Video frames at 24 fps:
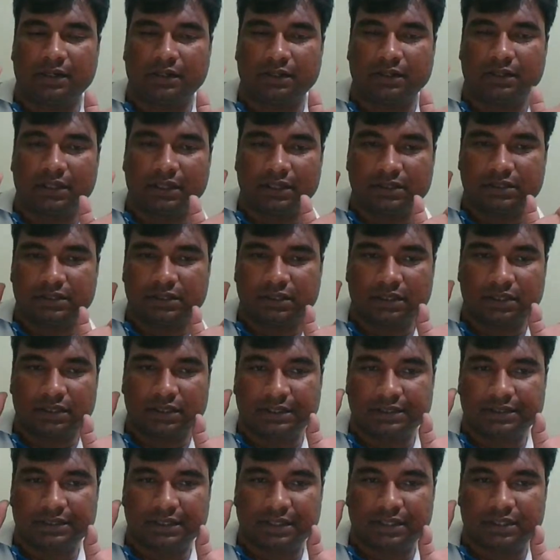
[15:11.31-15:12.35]

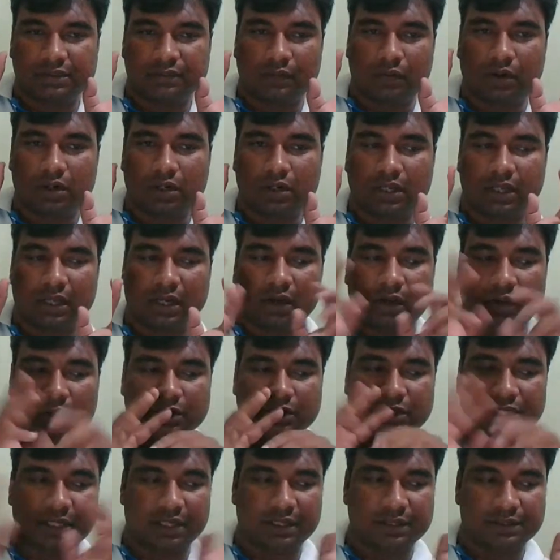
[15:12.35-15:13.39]
This is what their
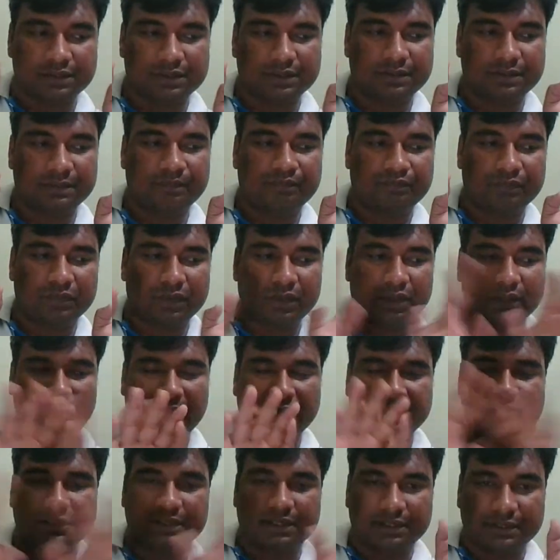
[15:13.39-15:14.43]
logic is.
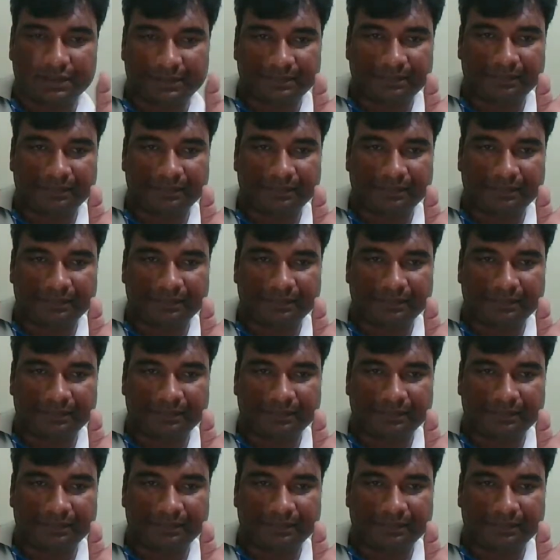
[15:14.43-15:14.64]
That's it.